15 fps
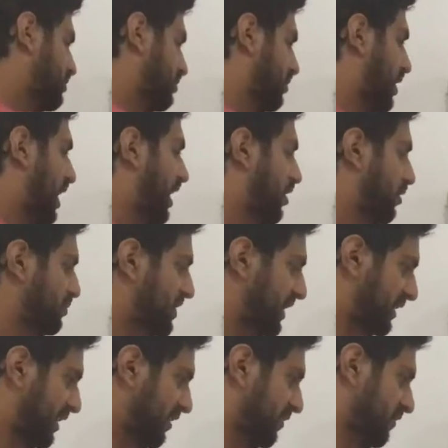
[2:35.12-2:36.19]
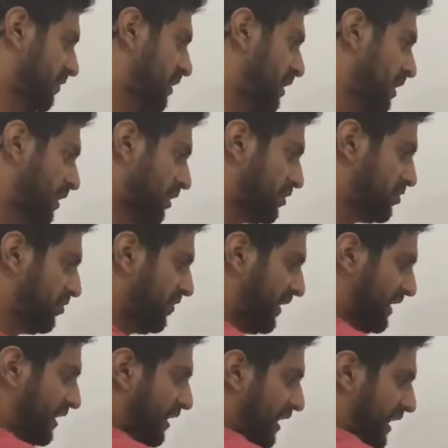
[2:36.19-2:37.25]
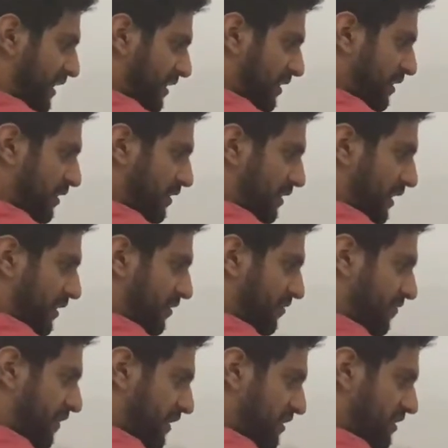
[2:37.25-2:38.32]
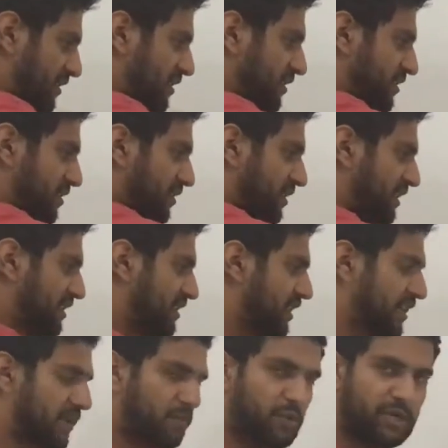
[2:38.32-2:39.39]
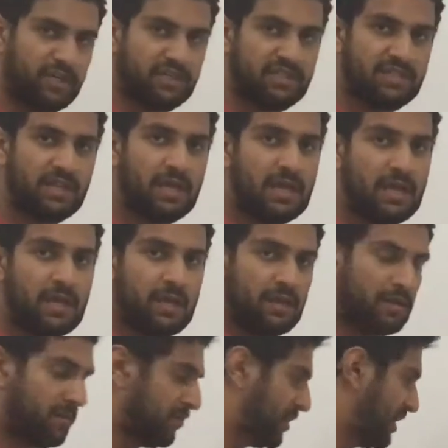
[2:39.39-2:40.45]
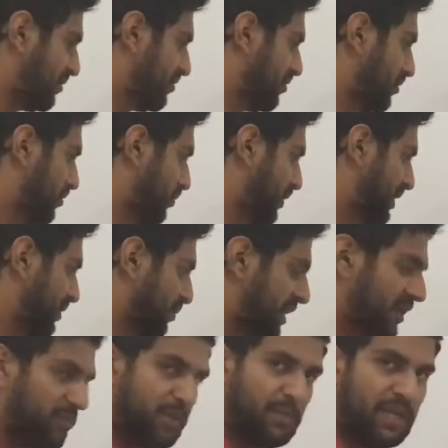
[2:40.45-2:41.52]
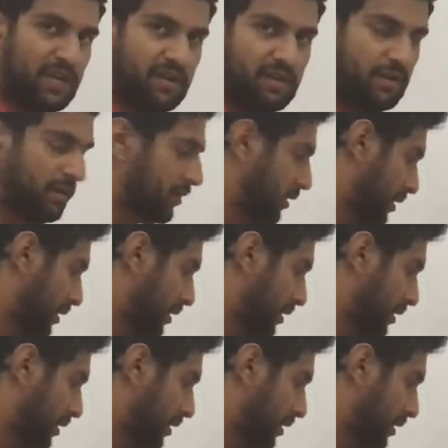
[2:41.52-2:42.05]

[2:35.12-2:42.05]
So our objective is to find a line that fits these data points with minimum error.